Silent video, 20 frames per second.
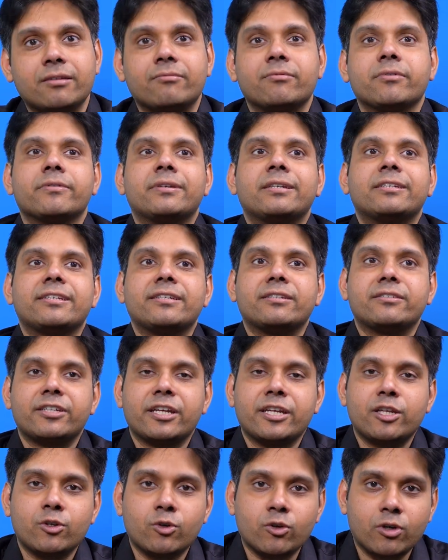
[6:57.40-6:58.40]
Then we will
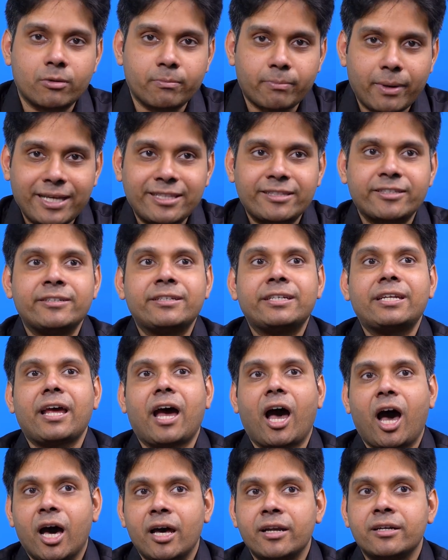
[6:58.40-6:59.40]
train you on Python,
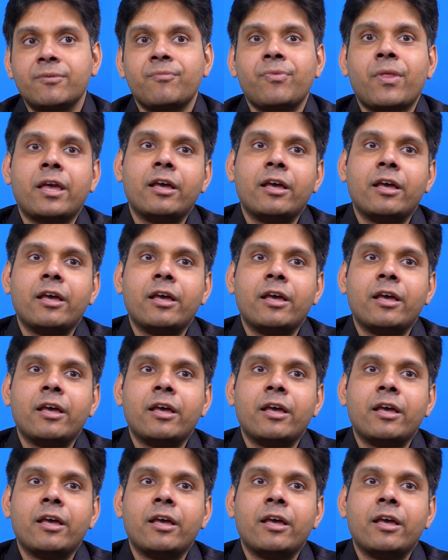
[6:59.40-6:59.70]
R.